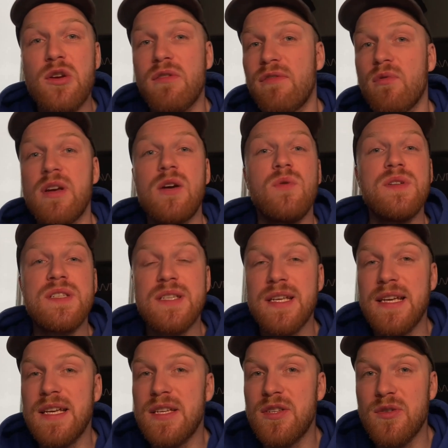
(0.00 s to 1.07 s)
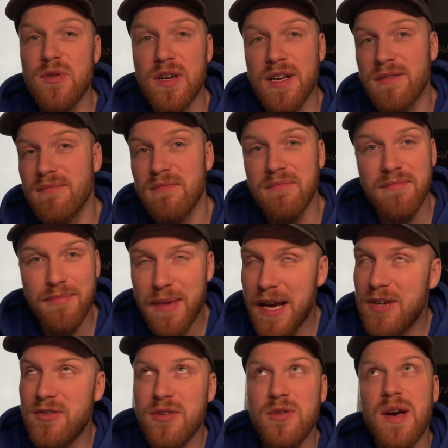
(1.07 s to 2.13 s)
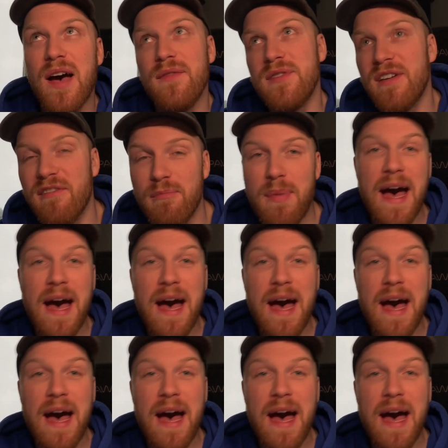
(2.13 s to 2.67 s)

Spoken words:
your frequencies, you can make sure you have enough